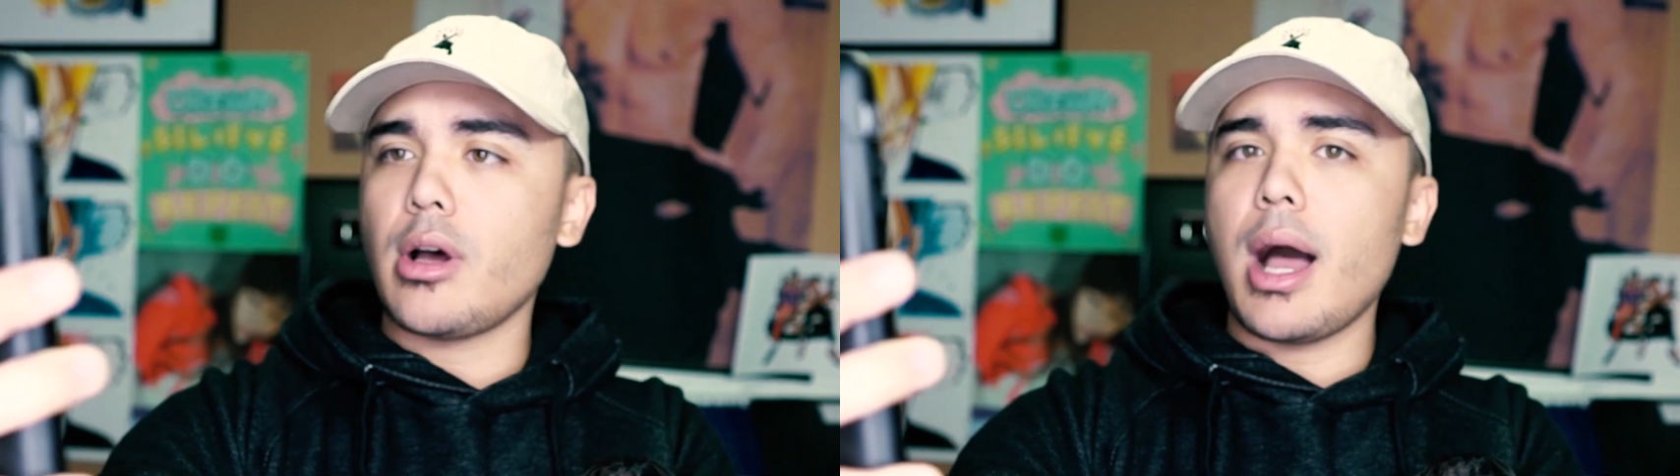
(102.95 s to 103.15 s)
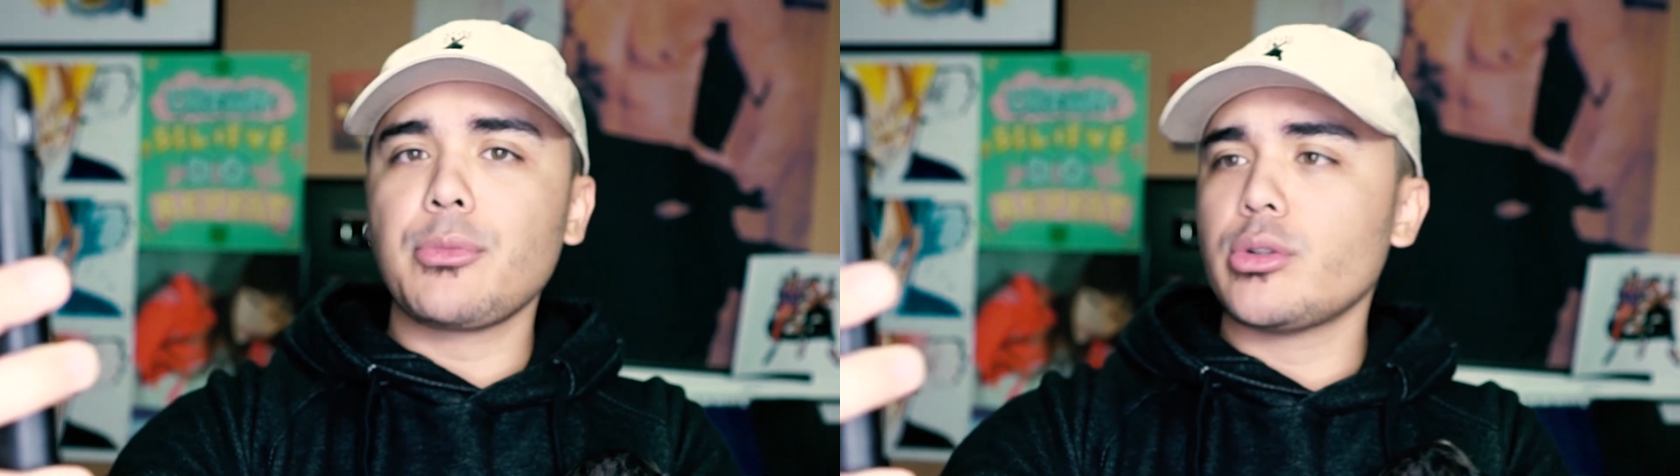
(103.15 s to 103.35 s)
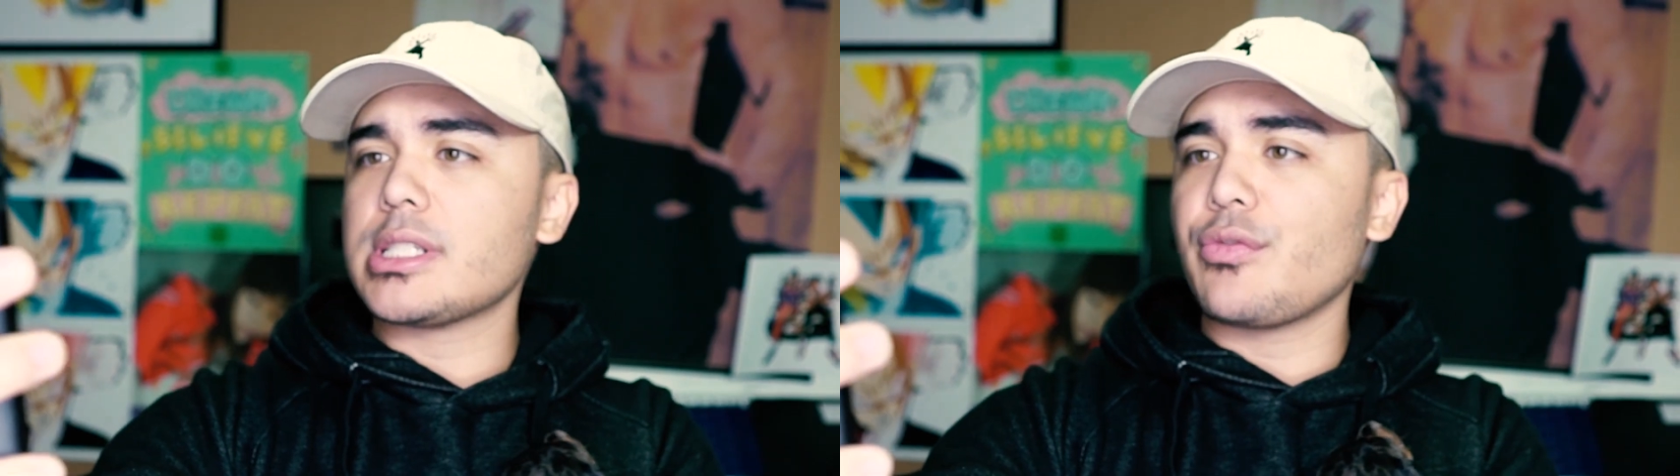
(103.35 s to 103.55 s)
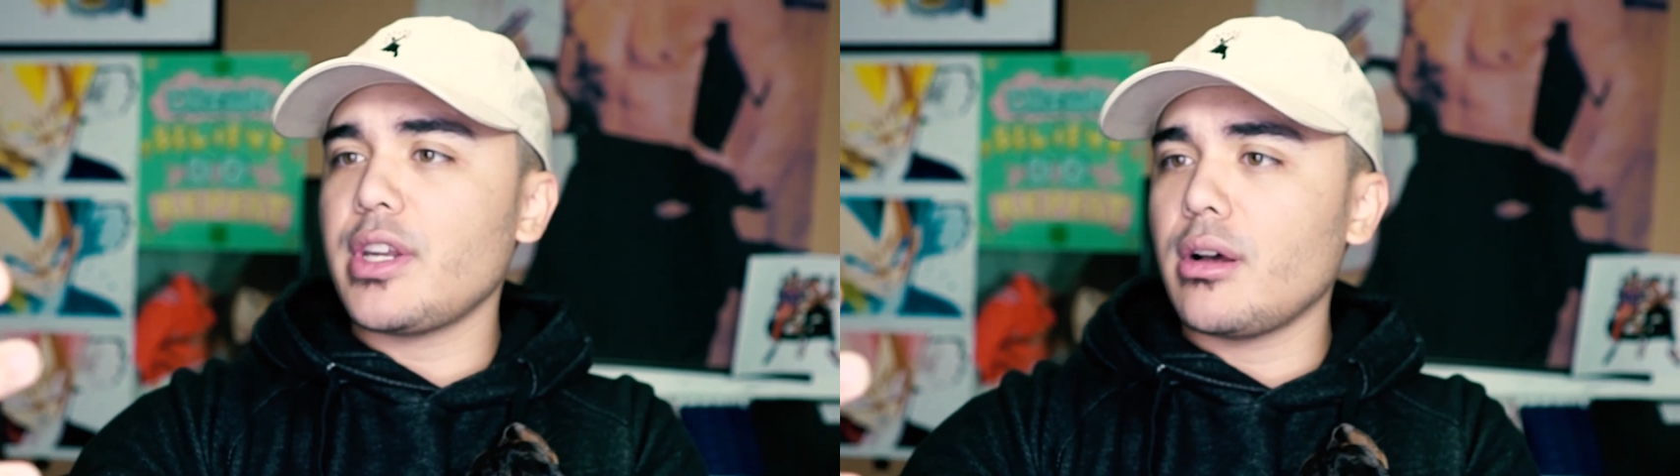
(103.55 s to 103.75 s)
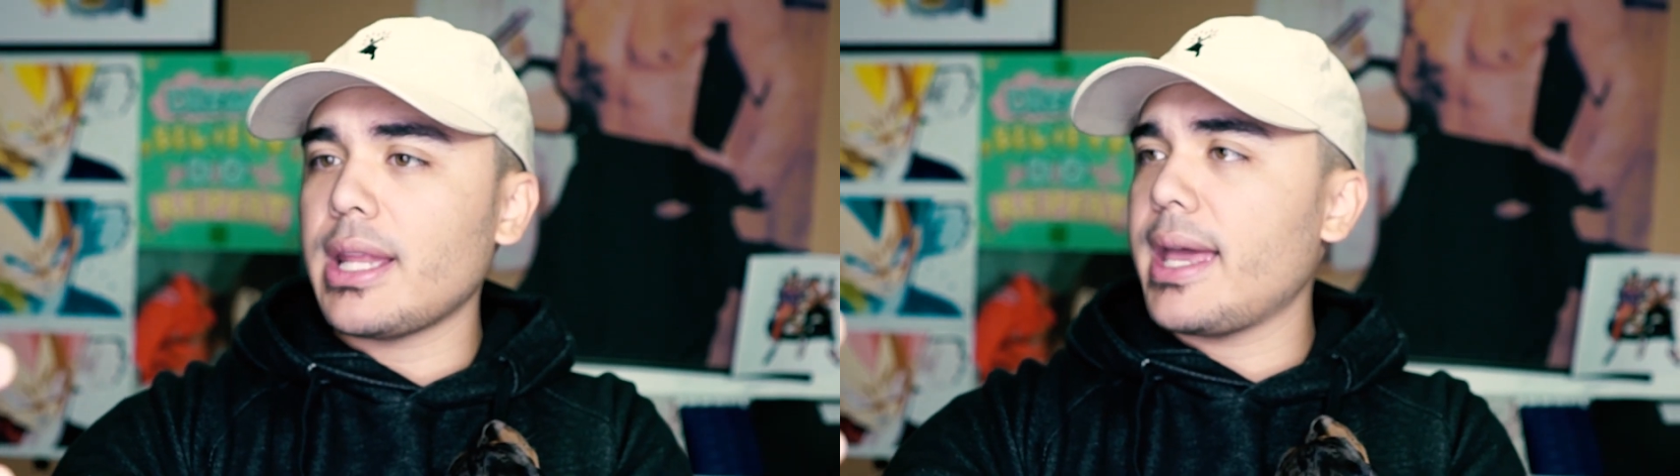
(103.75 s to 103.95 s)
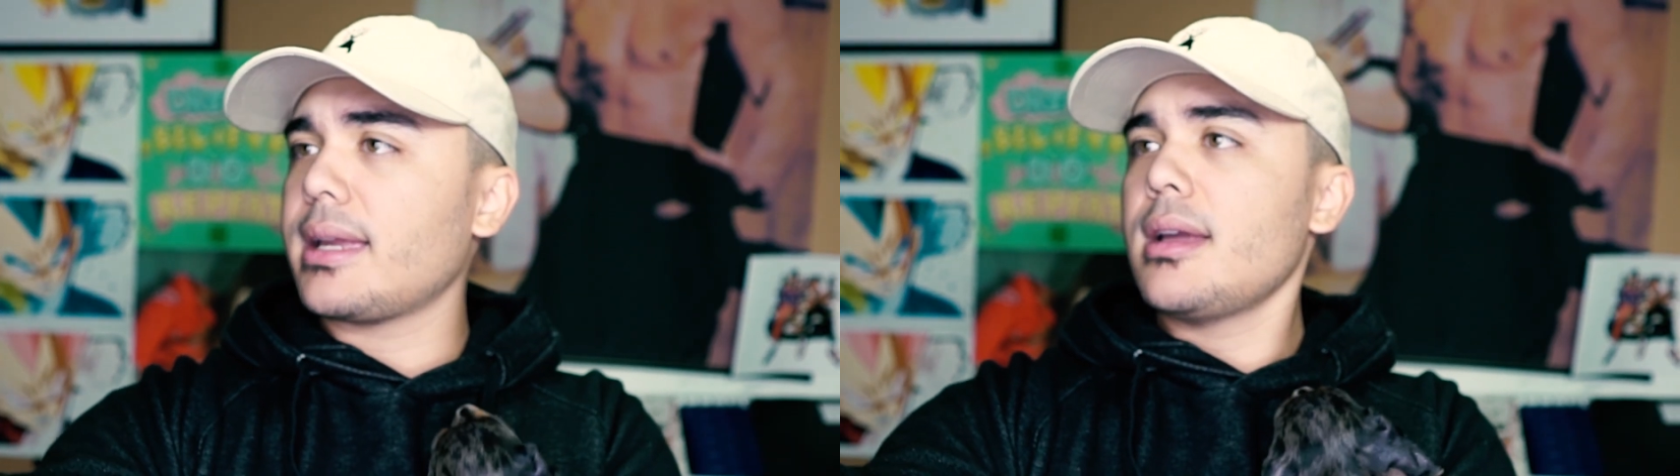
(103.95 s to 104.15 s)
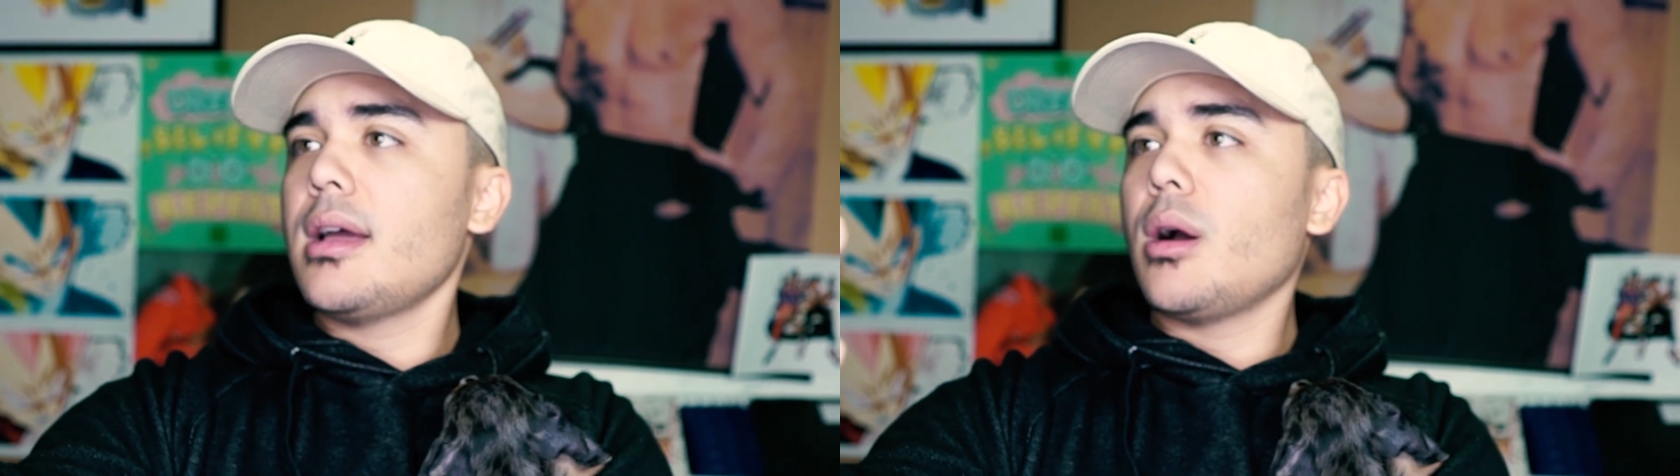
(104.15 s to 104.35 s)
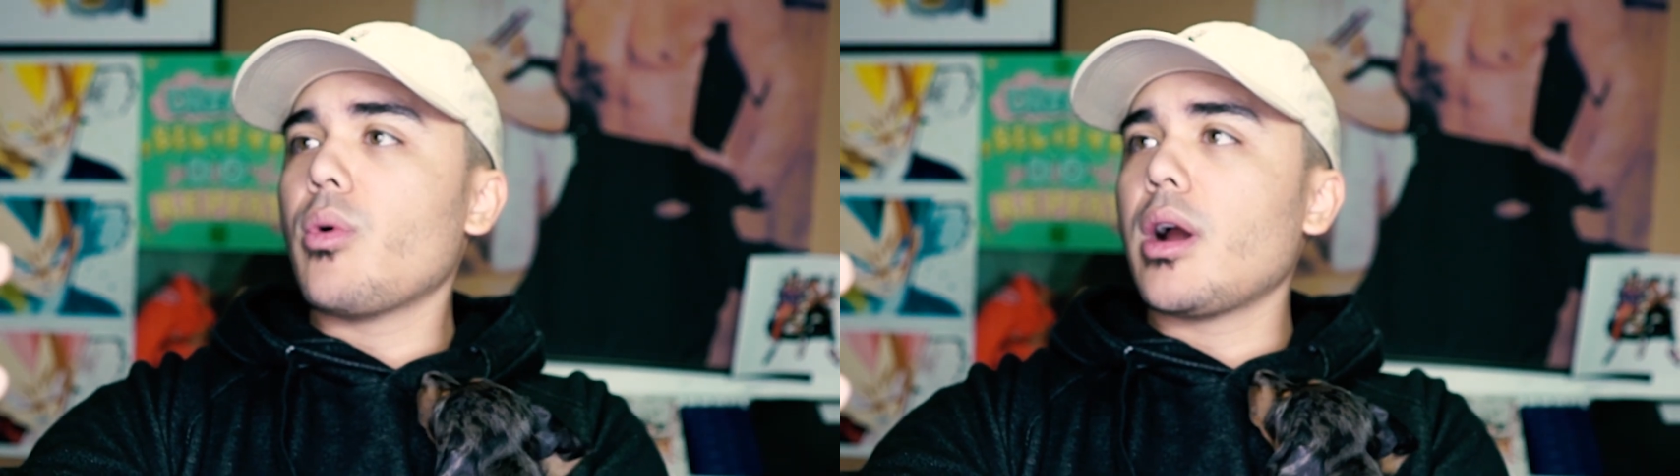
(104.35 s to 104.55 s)
So I'm doing this video like
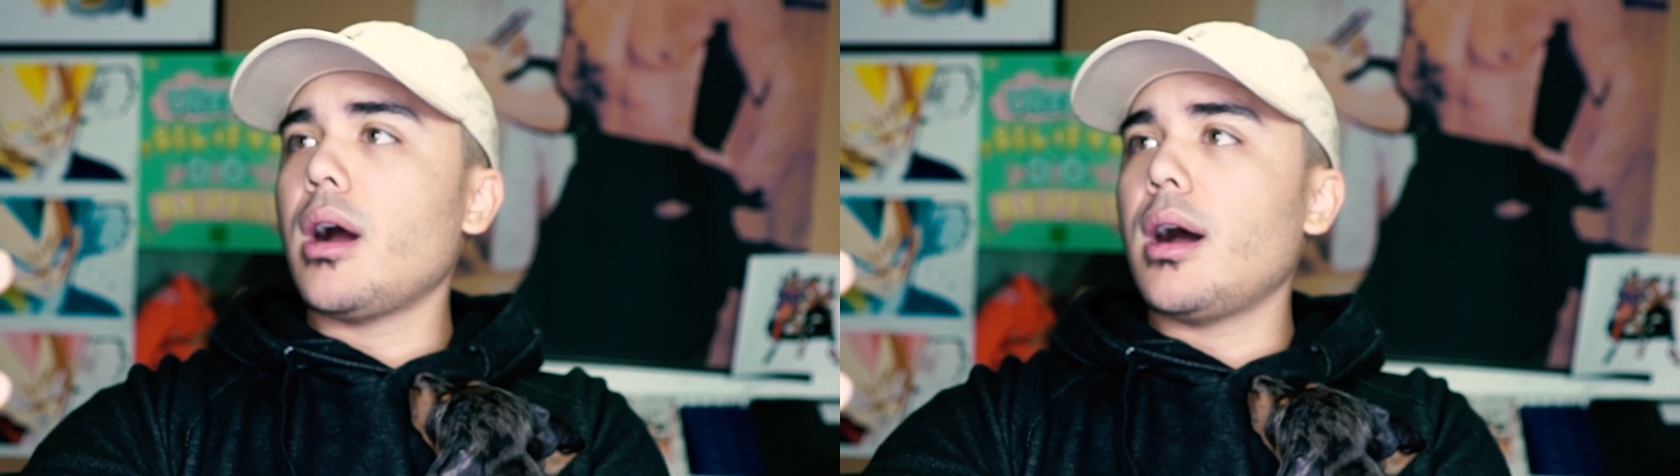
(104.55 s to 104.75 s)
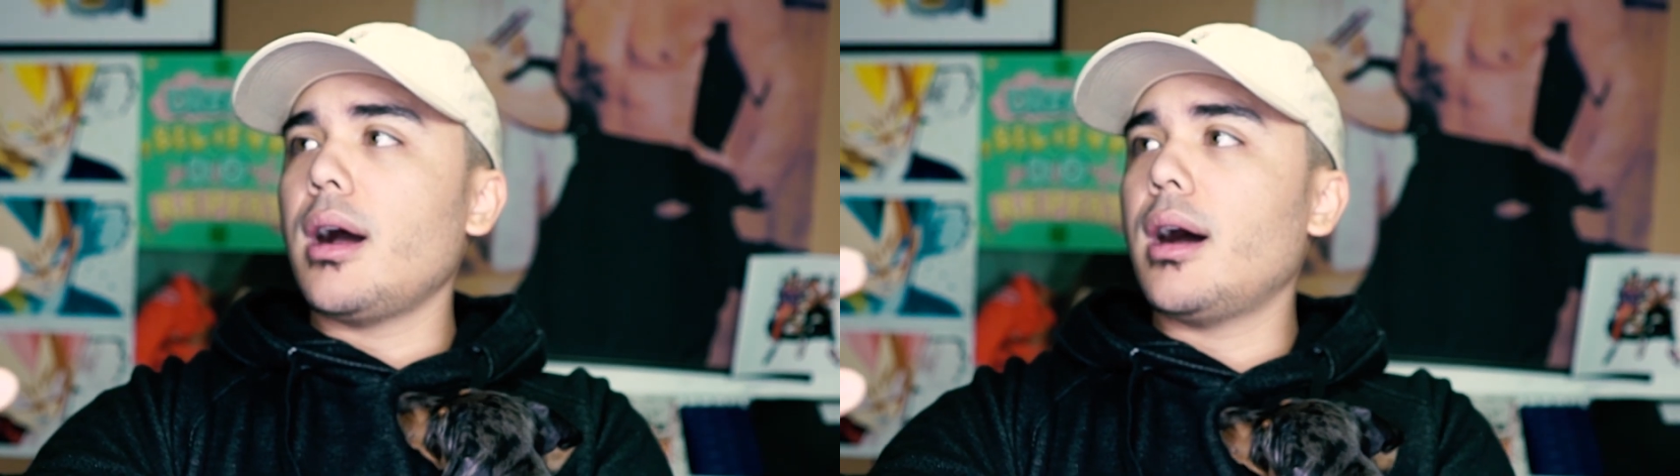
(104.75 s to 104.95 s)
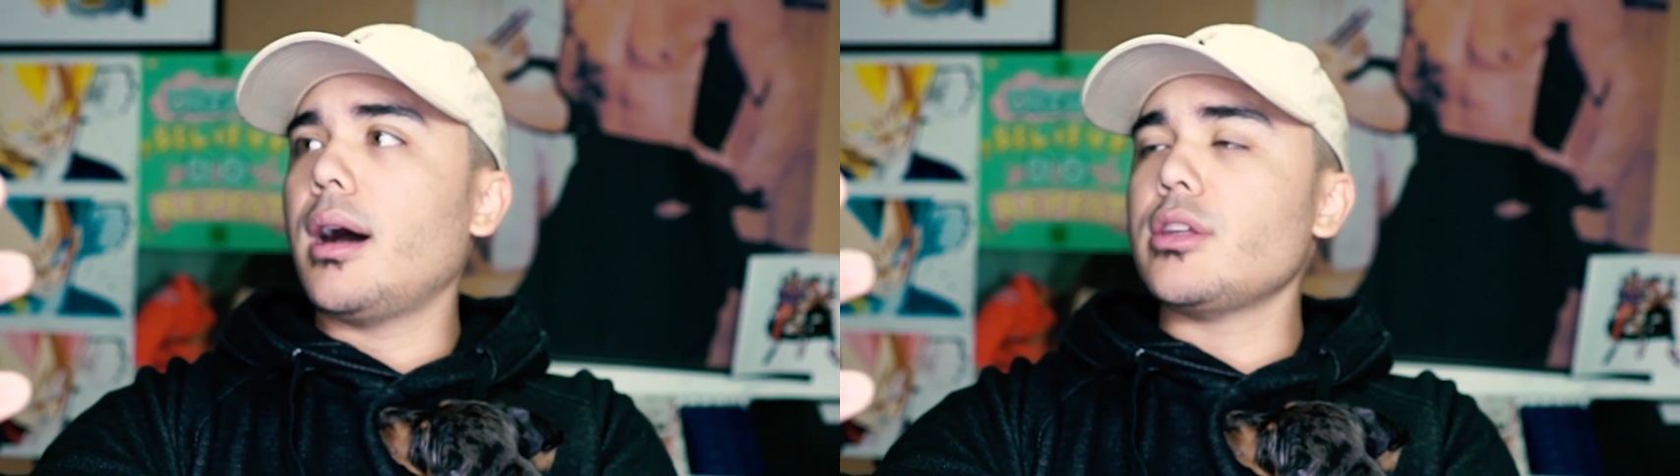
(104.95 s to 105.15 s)
where uh,